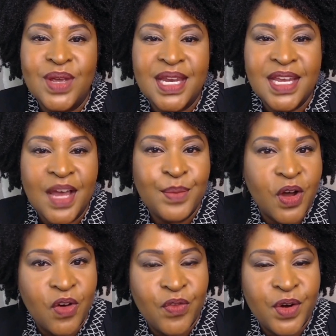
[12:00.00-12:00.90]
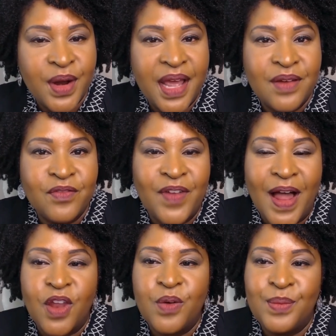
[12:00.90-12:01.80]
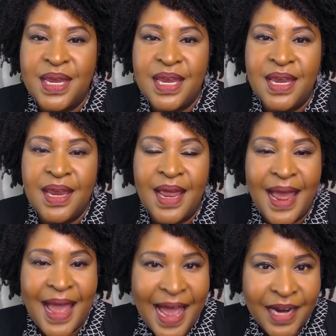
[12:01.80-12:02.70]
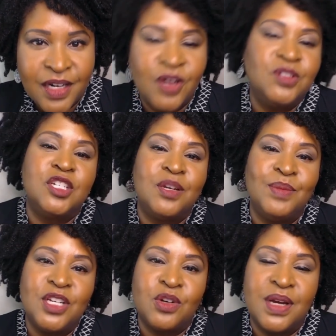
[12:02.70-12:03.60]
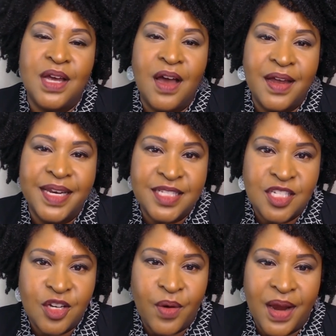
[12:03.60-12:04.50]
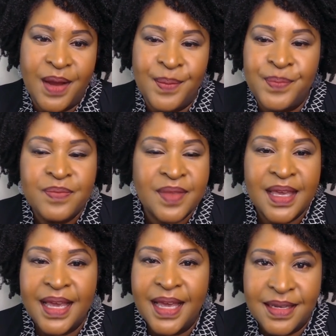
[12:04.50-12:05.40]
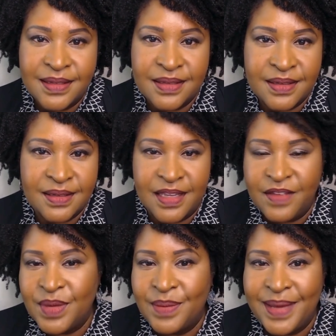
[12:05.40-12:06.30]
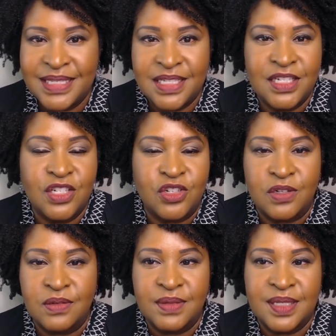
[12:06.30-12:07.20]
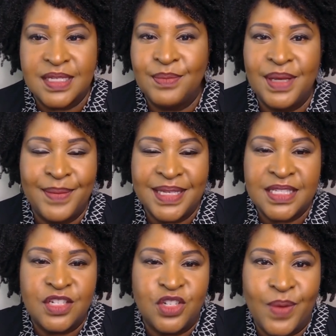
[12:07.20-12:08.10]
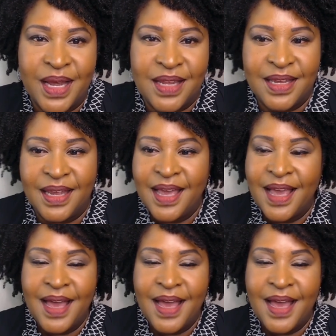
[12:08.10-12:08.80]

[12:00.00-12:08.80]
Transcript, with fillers: can come over and follow me at Coach Temetria on Instagram and leave me a message or send me a message directly.